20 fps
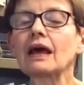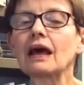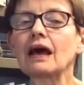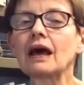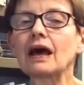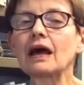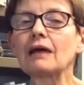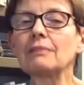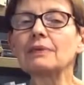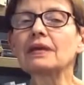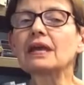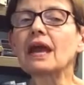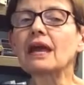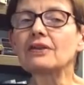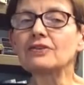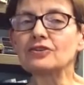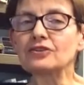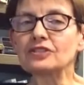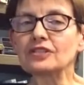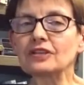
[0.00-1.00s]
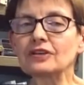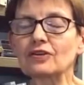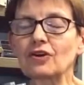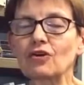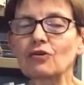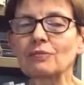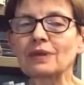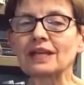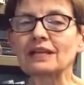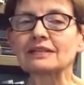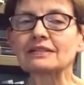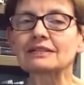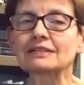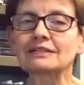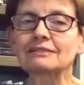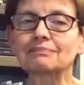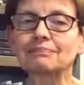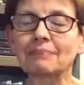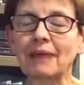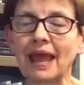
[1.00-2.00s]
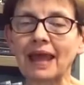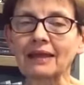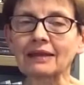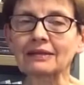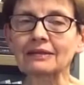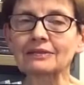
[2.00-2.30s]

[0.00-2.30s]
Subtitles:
I began using Comment Bank